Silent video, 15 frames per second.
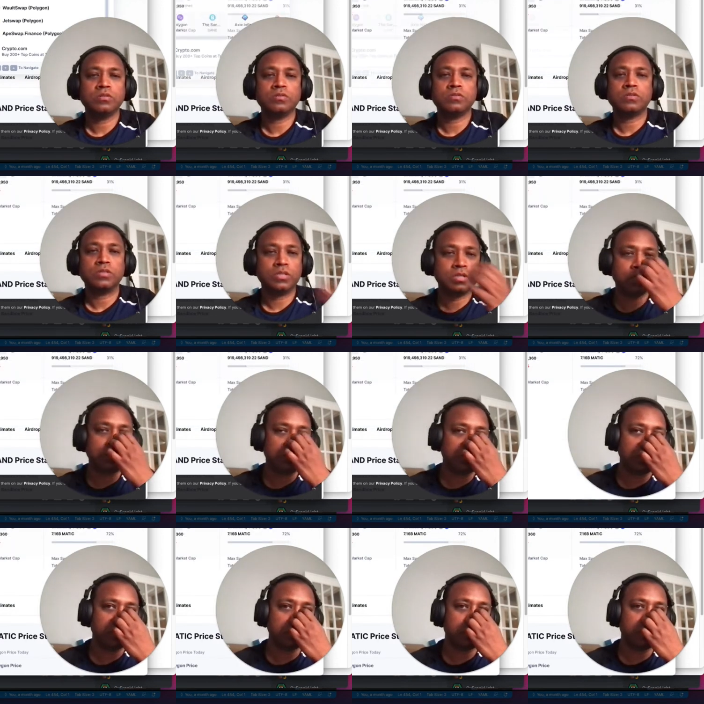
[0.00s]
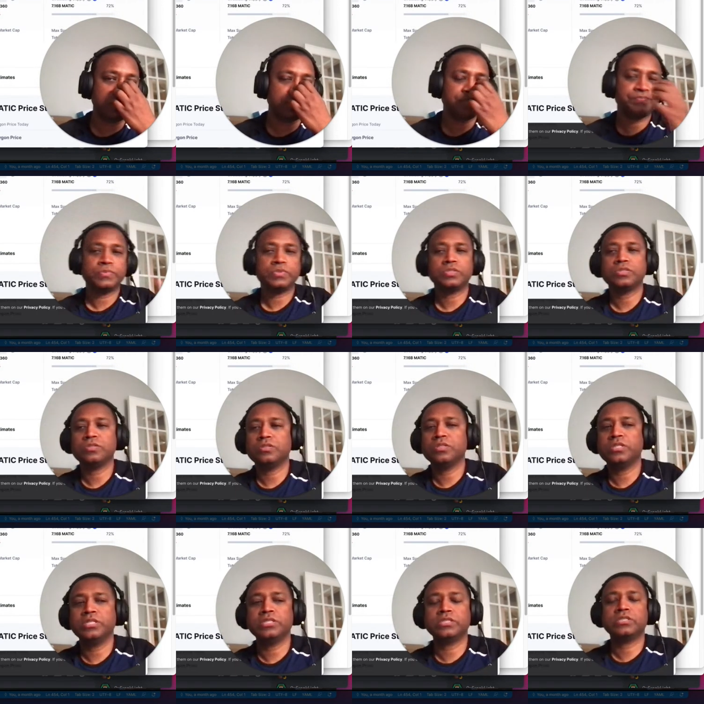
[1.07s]
Okay, so
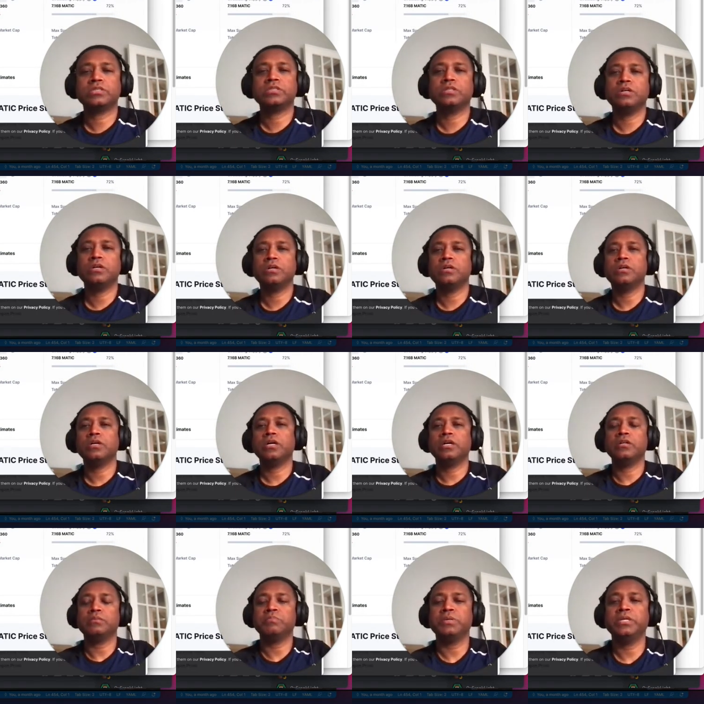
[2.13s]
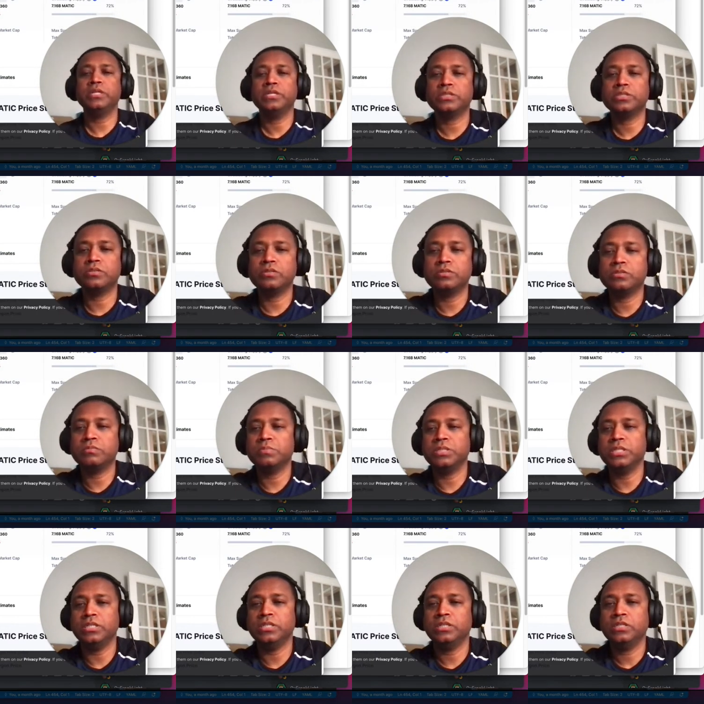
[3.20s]
this LP is going to
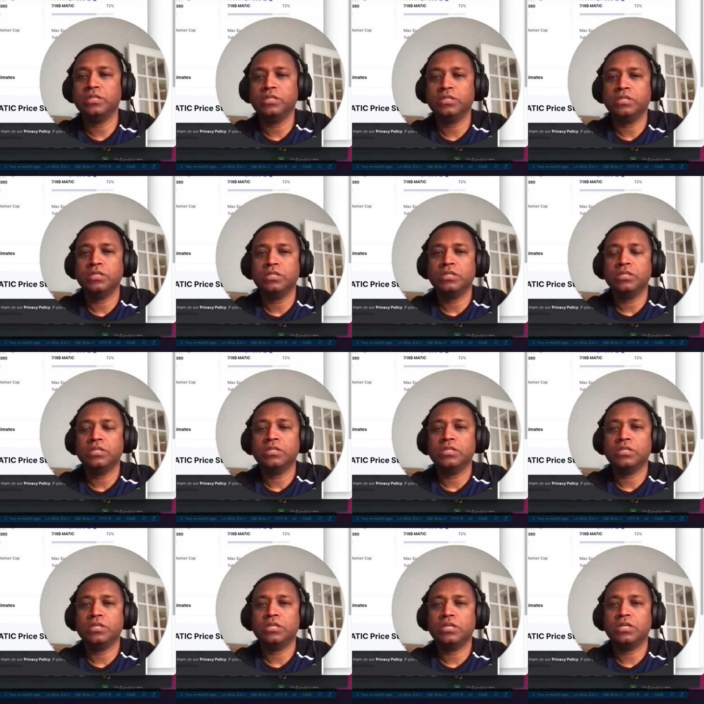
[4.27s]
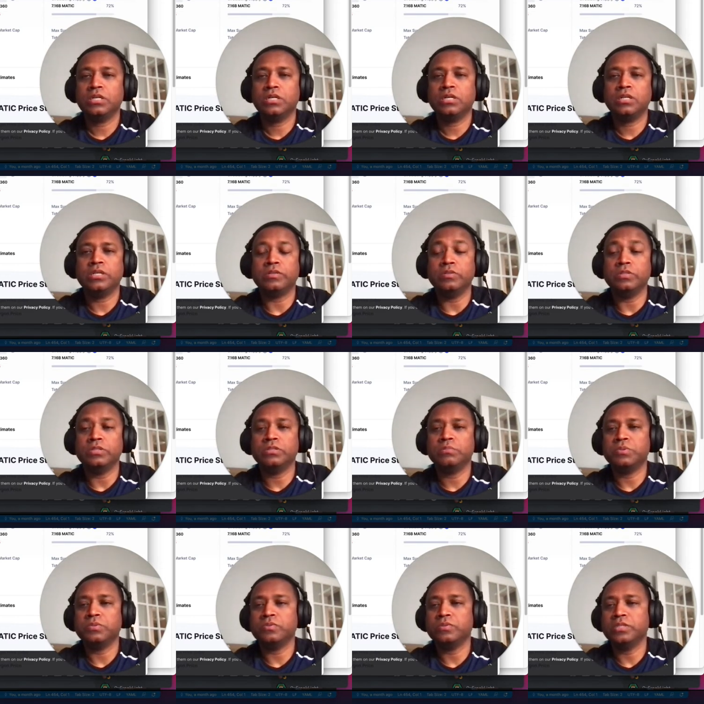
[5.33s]
be liquidity
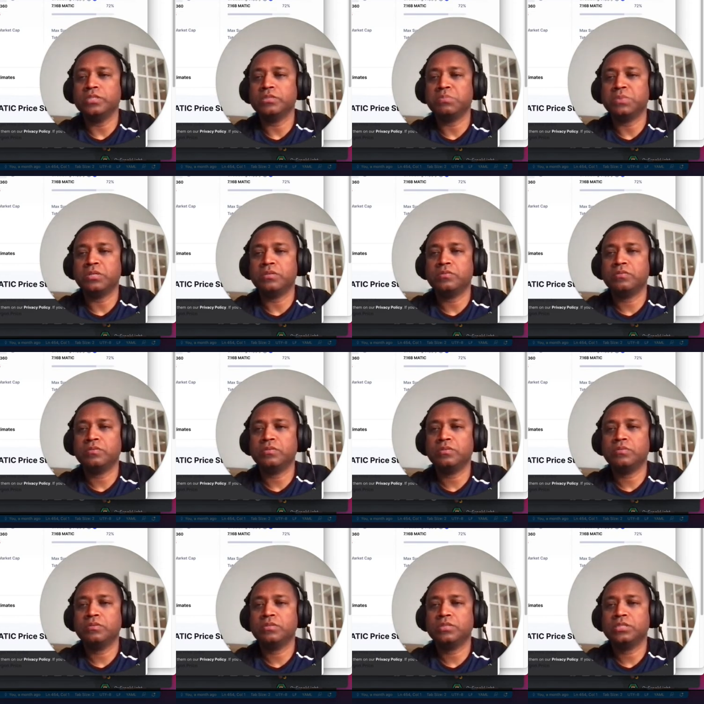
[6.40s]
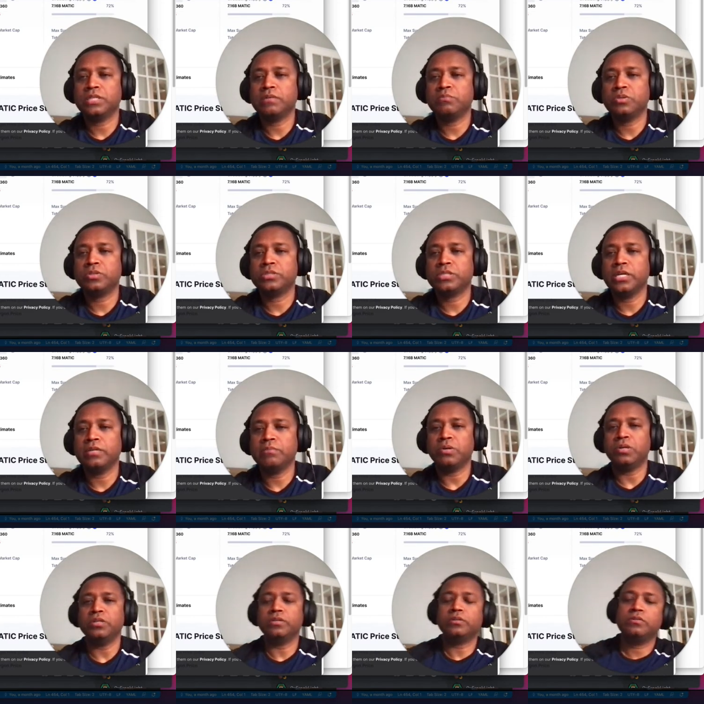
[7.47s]
pool is about Sandbox and
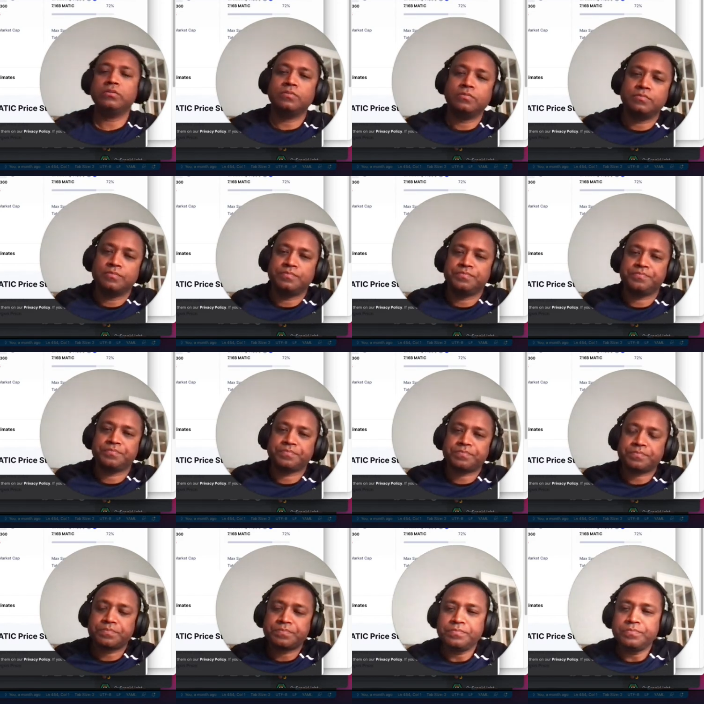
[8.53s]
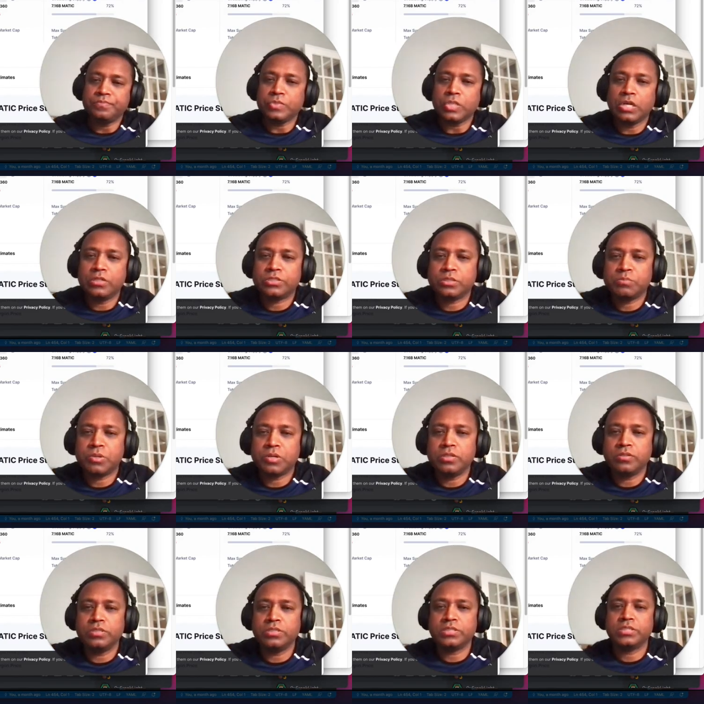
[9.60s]
Polygon. So
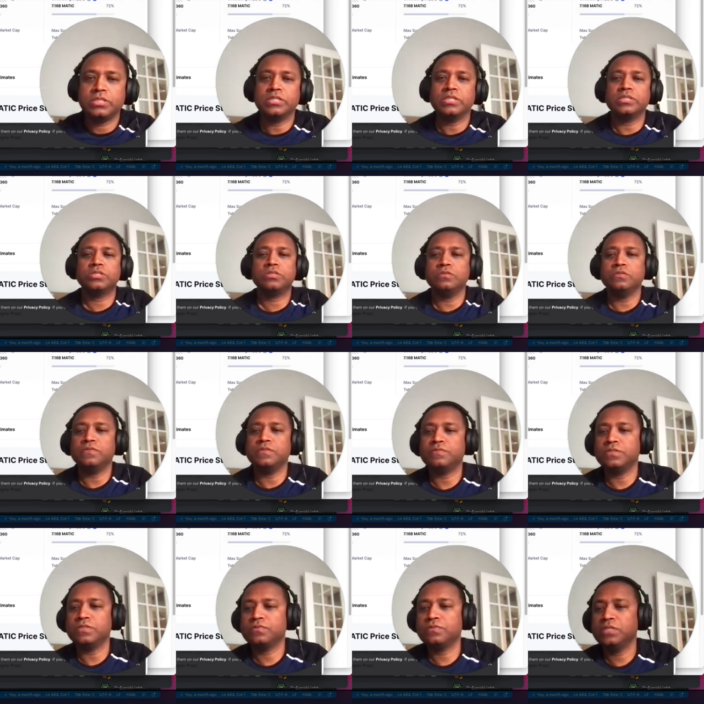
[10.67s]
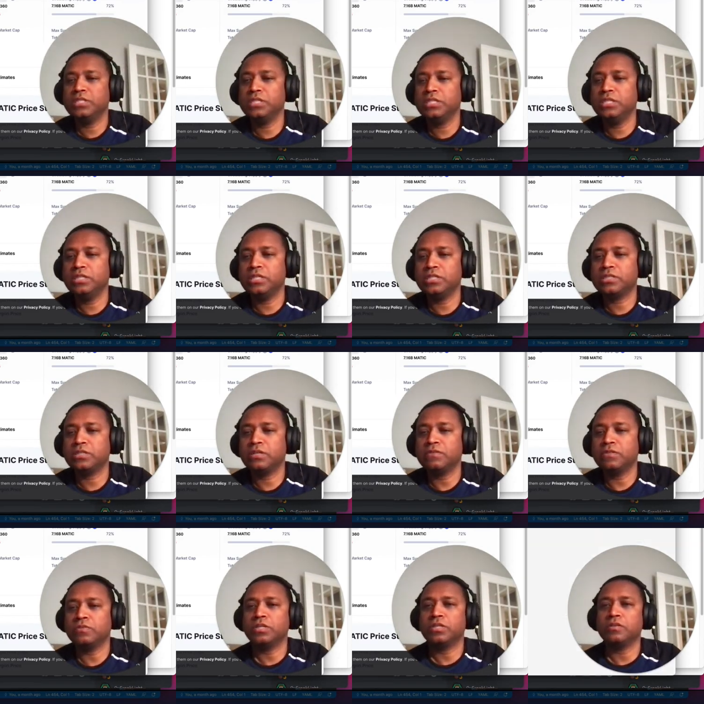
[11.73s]
Polygon is sitting at 253. Let's have a
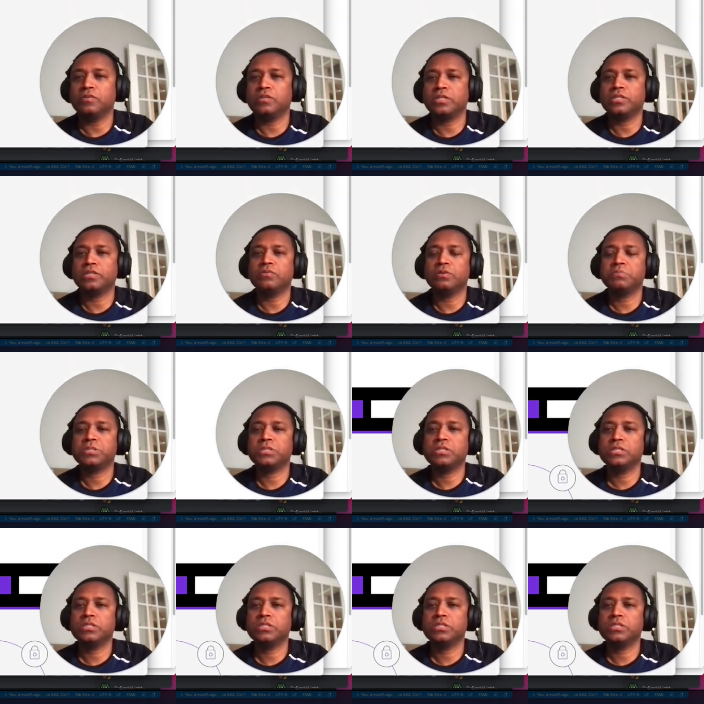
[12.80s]
quick look at the website.